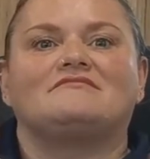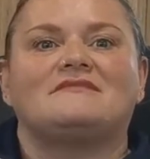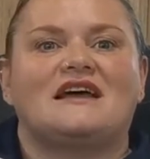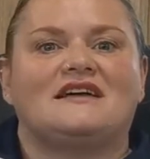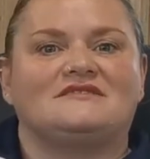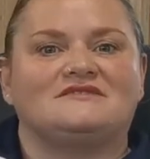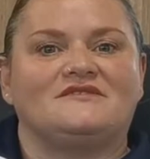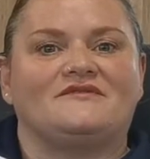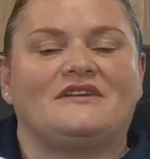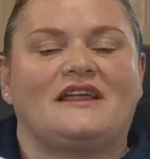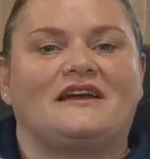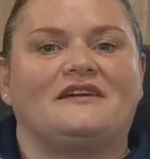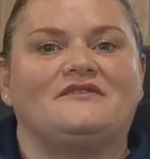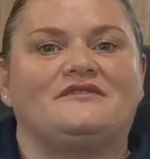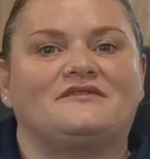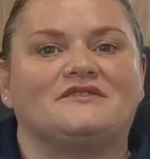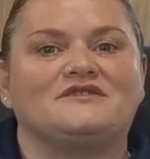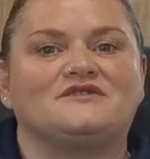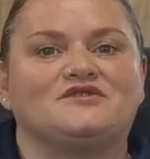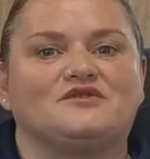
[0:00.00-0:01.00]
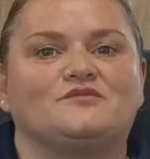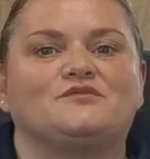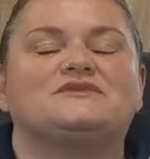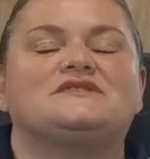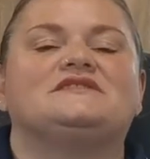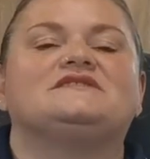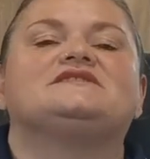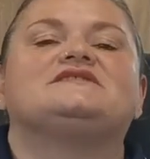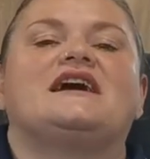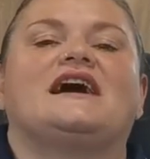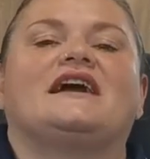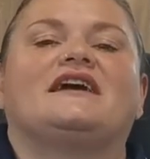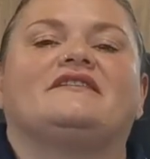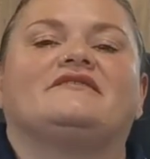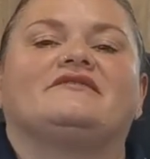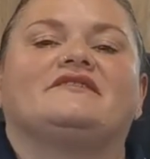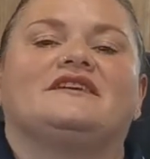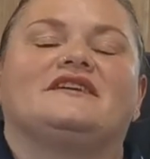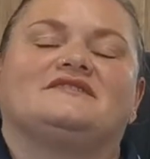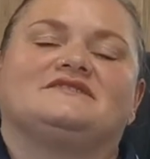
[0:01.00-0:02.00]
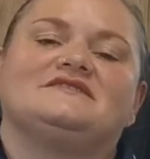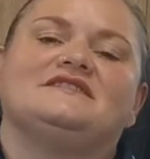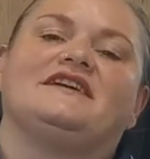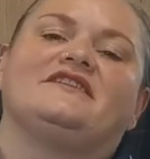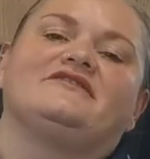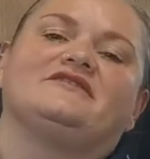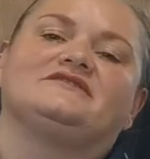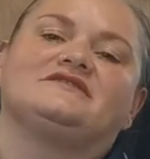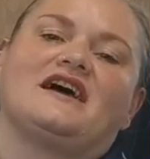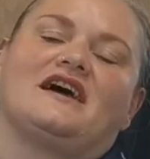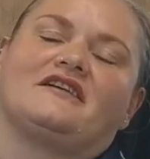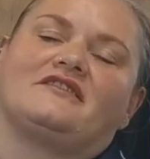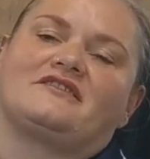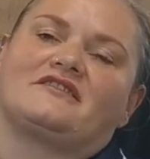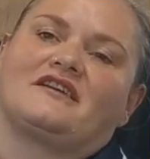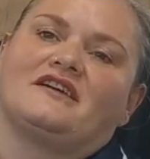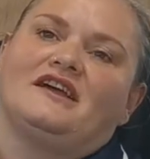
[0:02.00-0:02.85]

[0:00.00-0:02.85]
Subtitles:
end of life, that somebody's dying, that's nearing death.